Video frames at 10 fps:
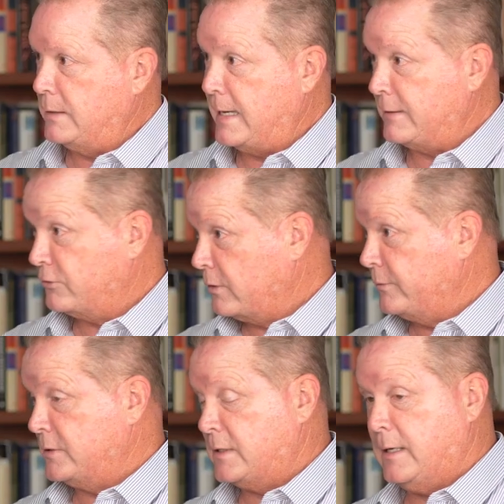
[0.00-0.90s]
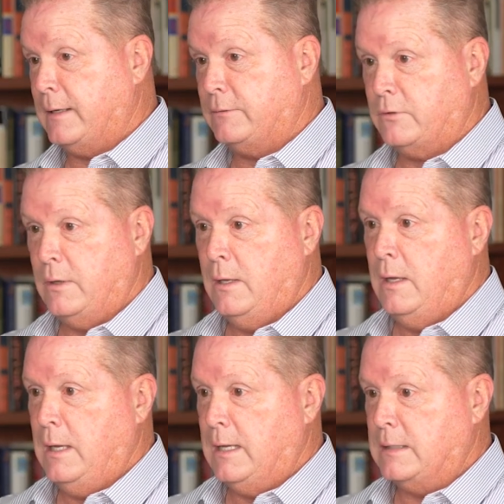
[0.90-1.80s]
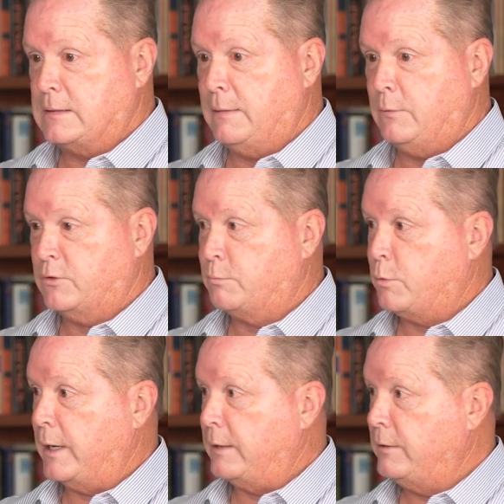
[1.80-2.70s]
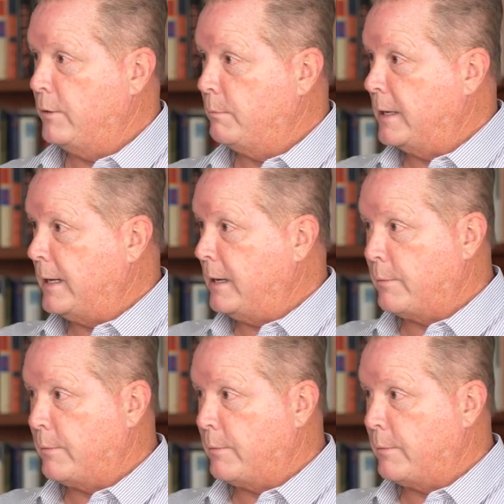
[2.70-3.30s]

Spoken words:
what that service does is it will spread your money